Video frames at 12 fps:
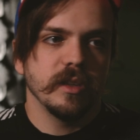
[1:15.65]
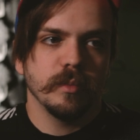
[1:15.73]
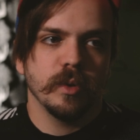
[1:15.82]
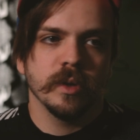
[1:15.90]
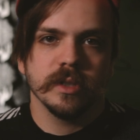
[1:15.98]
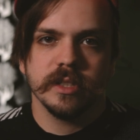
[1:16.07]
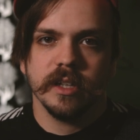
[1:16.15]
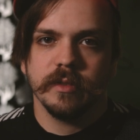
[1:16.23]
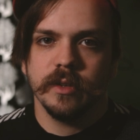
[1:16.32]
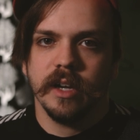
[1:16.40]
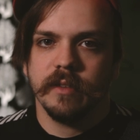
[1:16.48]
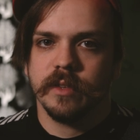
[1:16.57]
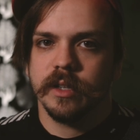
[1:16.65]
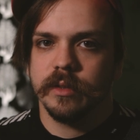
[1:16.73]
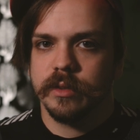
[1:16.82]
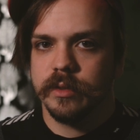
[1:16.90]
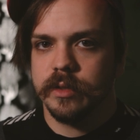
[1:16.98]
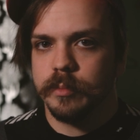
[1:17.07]
The more stuff you have to go
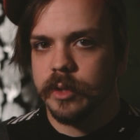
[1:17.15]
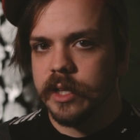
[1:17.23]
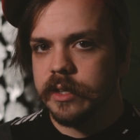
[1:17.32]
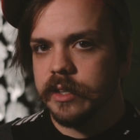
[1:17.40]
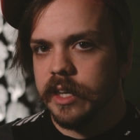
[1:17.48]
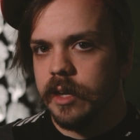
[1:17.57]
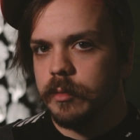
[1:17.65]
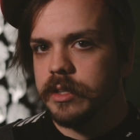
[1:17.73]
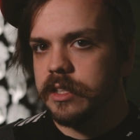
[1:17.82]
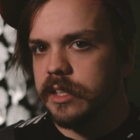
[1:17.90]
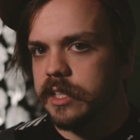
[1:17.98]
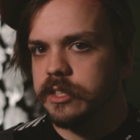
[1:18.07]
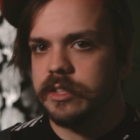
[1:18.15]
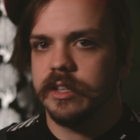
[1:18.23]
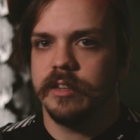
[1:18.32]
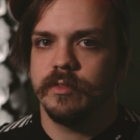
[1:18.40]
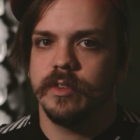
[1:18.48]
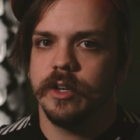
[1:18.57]
through to pull out your camera, the less you're
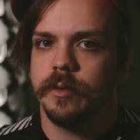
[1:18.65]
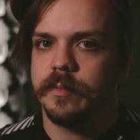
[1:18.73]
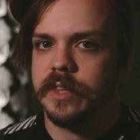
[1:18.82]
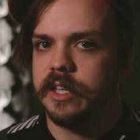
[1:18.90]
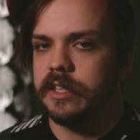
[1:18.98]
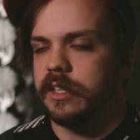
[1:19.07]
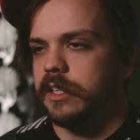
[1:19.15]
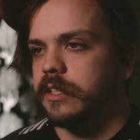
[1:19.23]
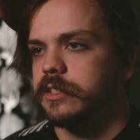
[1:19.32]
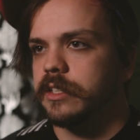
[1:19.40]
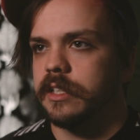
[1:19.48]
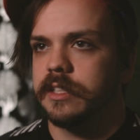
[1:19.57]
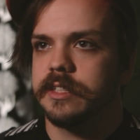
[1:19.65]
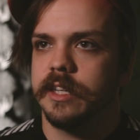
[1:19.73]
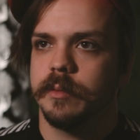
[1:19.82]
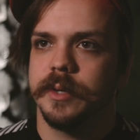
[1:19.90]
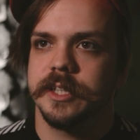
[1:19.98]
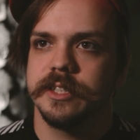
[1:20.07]
gonna film and the less you're gonna
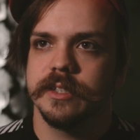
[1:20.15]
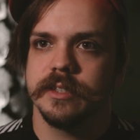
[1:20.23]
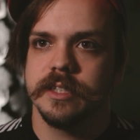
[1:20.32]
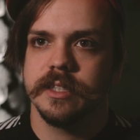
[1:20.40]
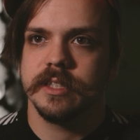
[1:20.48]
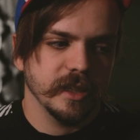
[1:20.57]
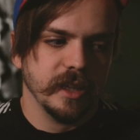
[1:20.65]
take pictures.